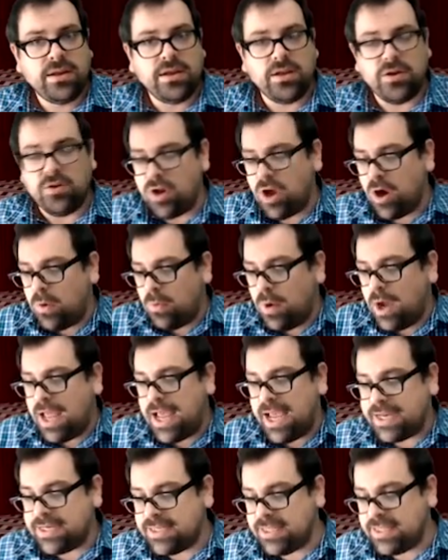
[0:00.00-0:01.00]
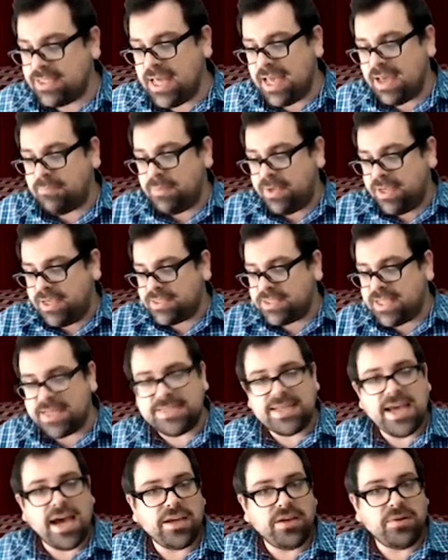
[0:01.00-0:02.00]
You know why I did that, because that's
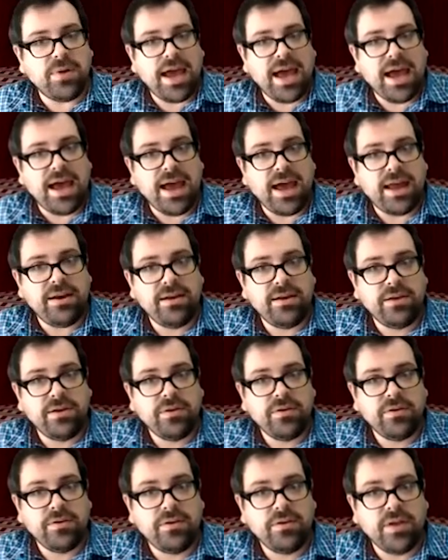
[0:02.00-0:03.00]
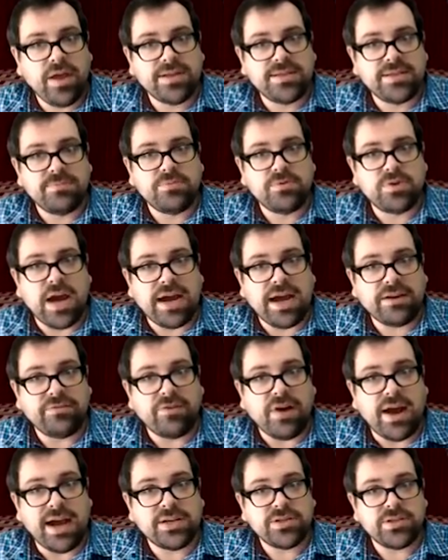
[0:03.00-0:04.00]
how you add and subtract
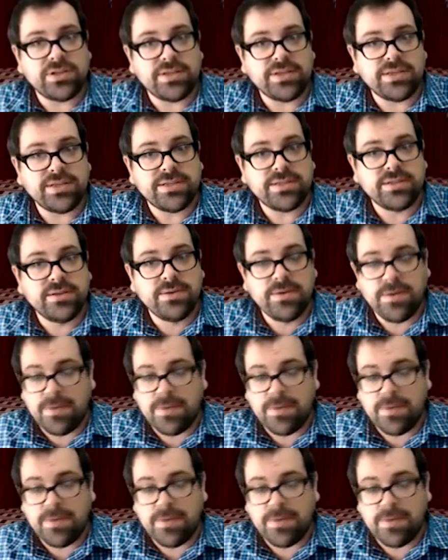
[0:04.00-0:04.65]
fractions.